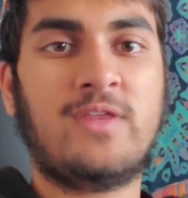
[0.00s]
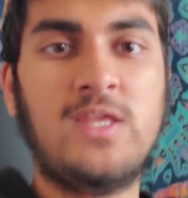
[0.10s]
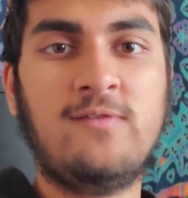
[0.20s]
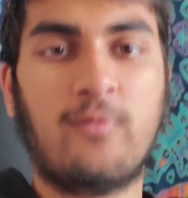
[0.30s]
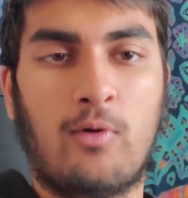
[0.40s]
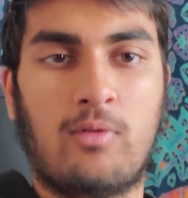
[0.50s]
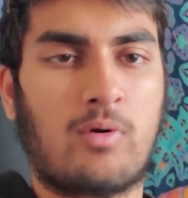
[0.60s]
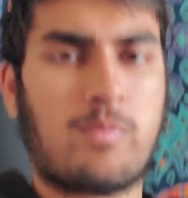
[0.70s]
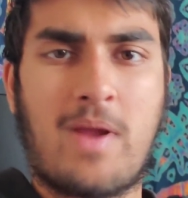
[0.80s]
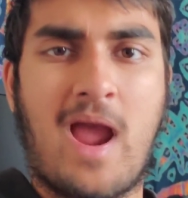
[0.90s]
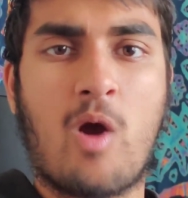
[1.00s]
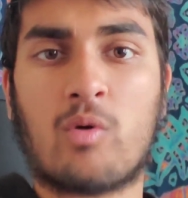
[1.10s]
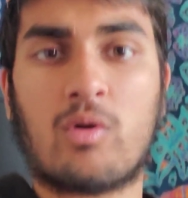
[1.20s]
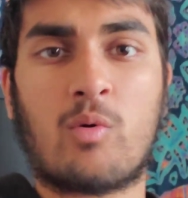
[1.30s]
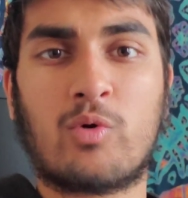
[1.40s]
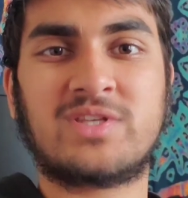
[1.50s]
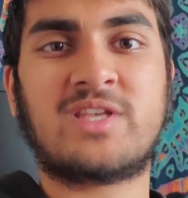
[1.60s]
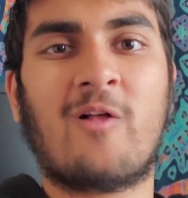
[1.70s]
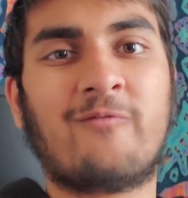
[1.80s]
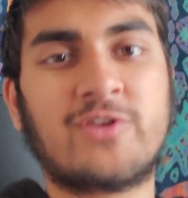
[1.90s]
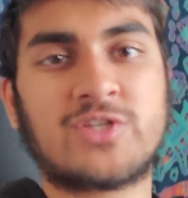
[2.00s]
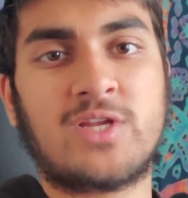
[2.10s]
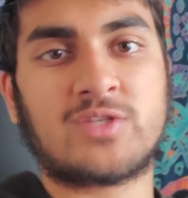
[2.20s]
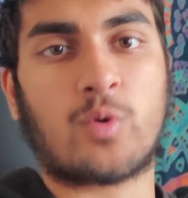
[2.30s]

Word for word: evil or power or selfishness